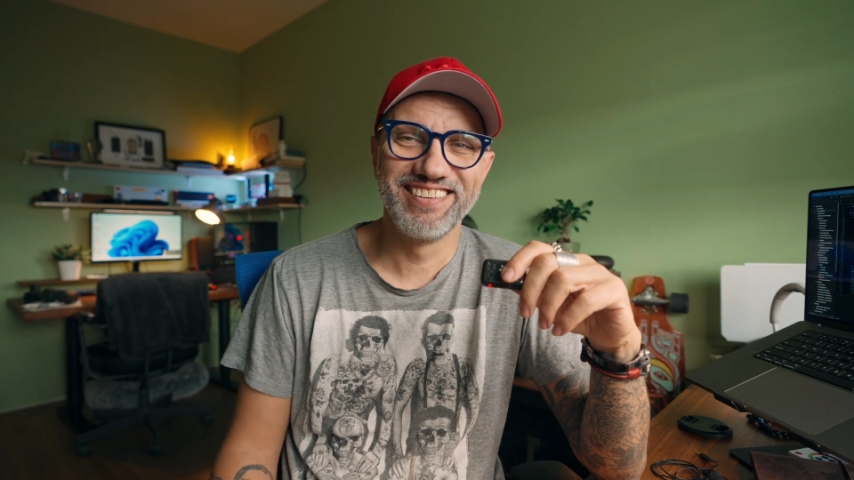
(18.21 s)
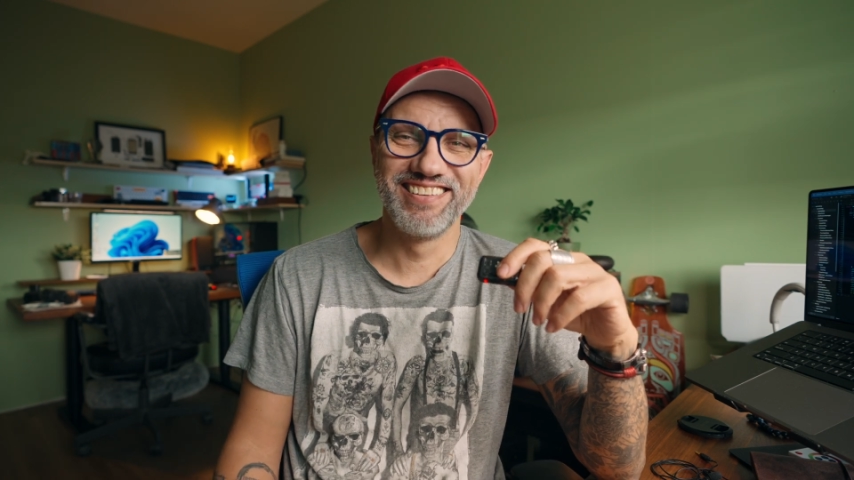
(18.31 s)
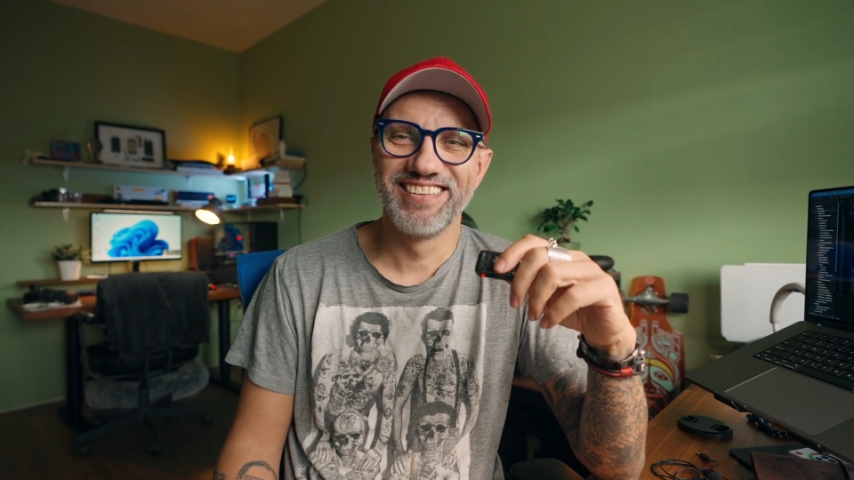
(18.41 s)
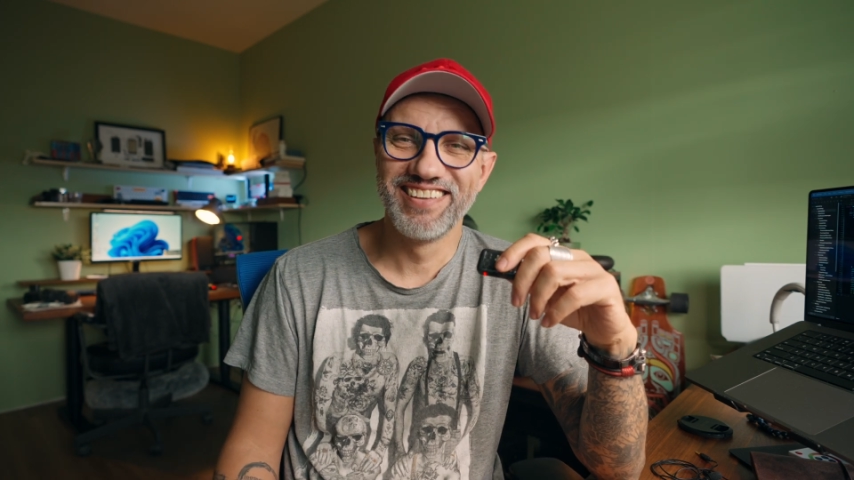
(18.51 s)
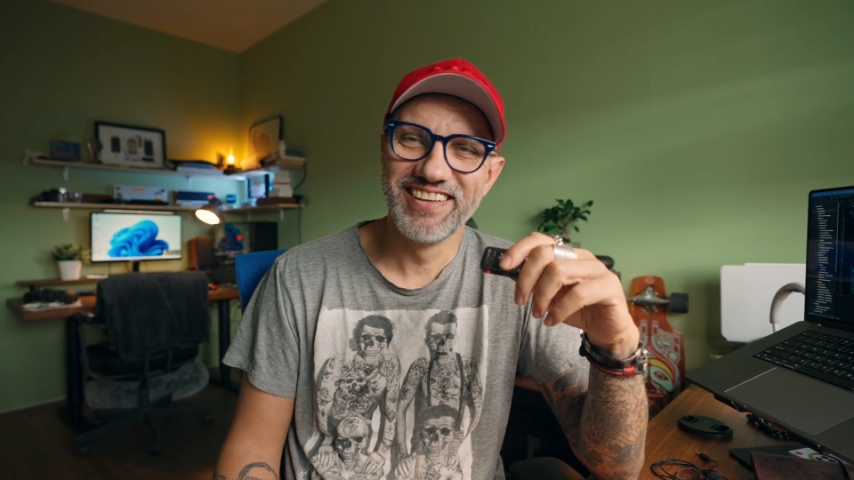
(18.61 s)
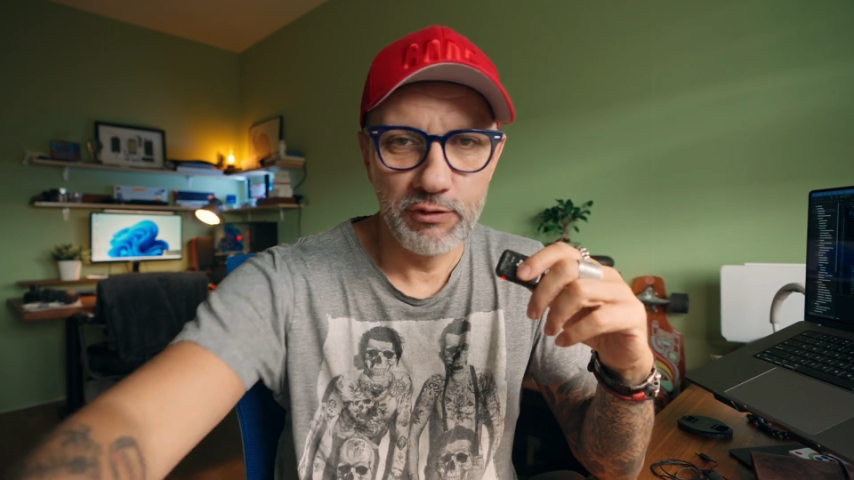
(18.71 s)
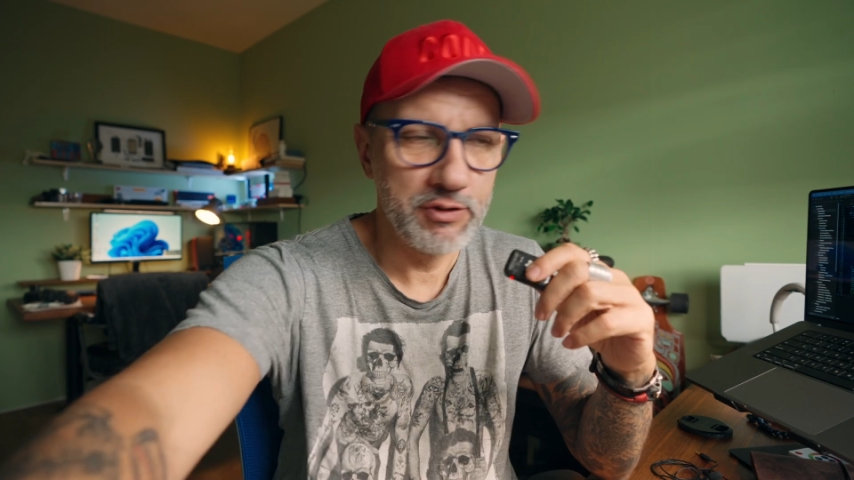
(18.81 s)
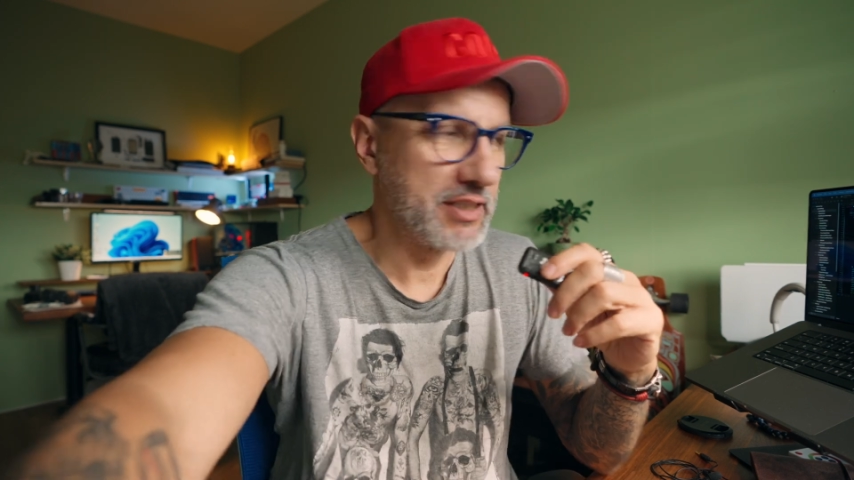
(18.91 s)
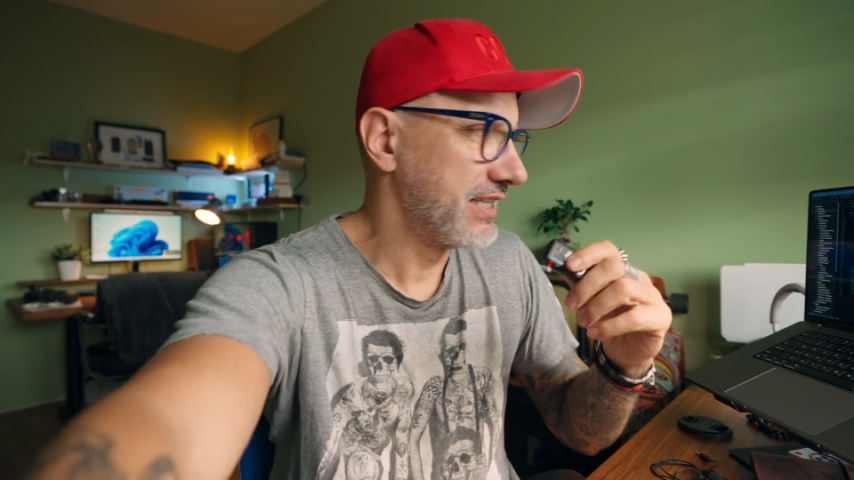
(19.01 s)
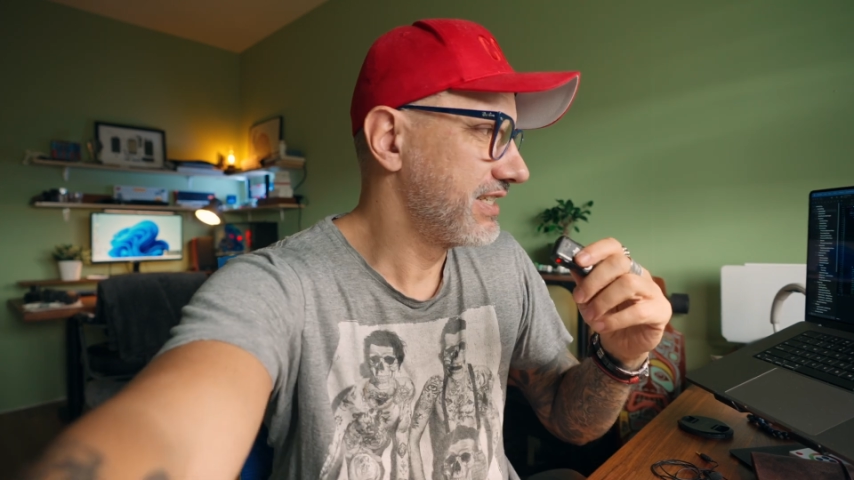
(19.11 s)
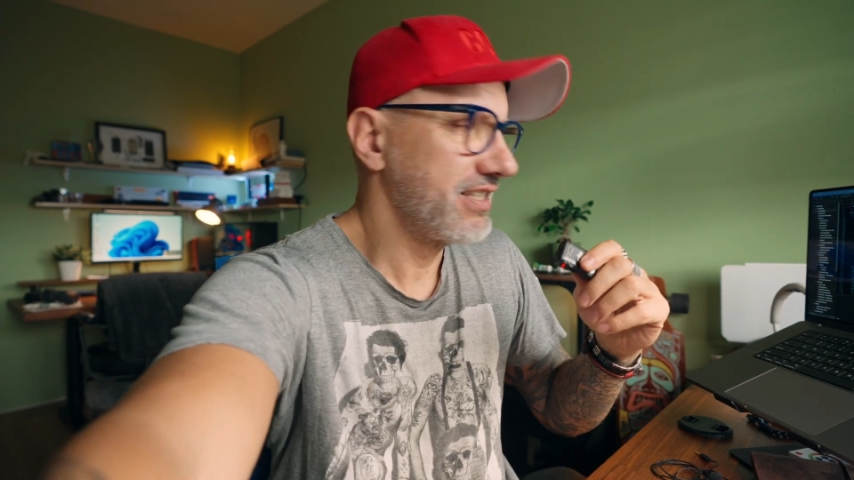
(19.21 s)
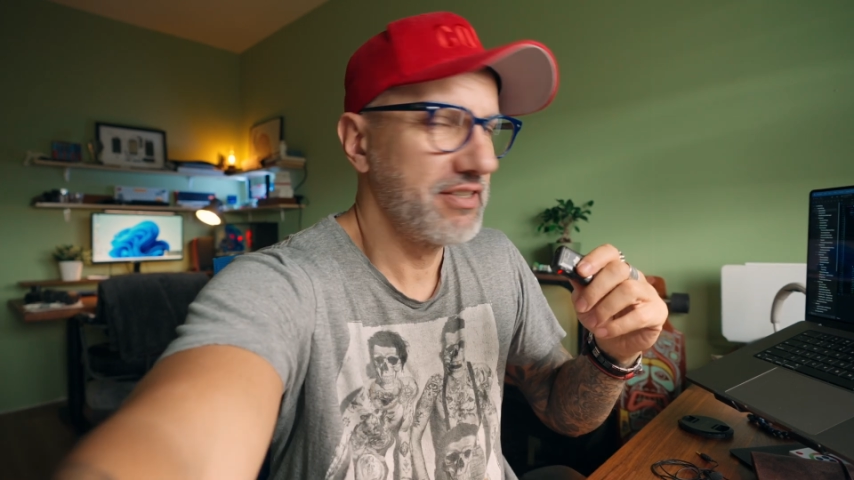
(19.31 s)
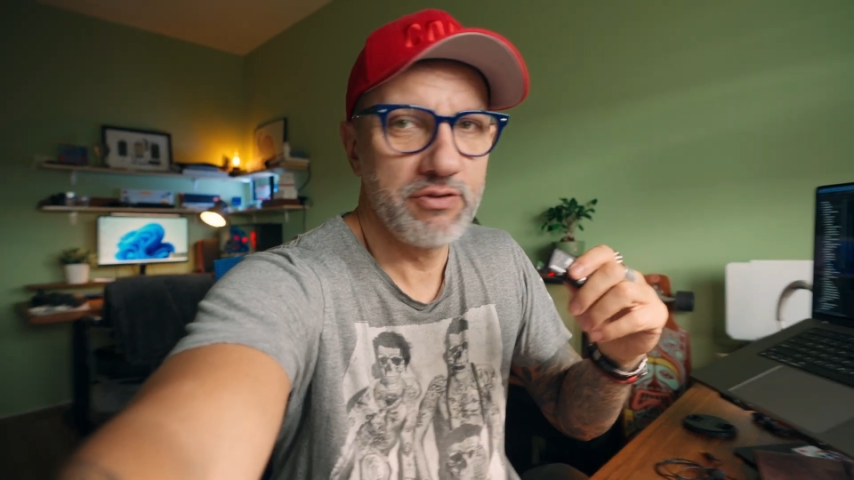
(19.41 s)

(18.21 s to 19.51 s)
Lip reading: It kind of looks easy.